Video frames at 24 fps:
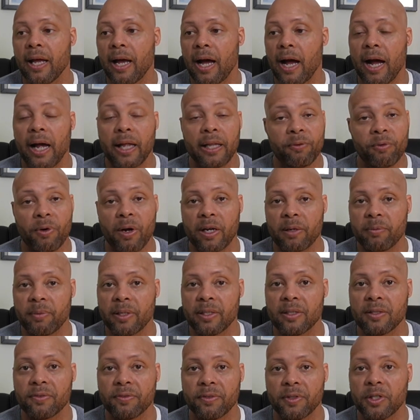I highly
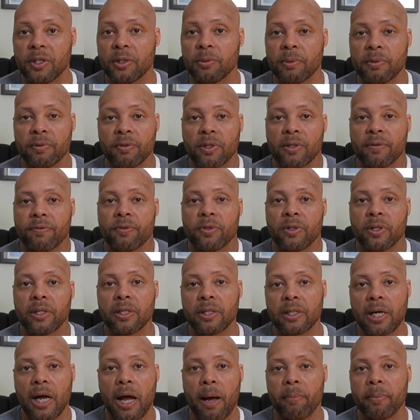recommend this film if you're looking for a
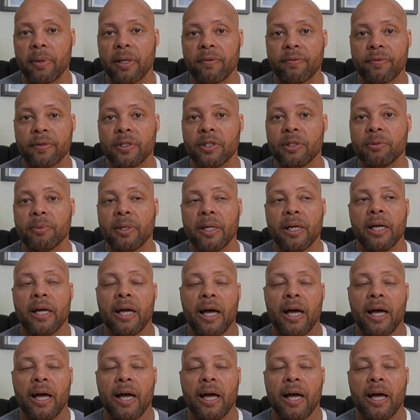good comedy film.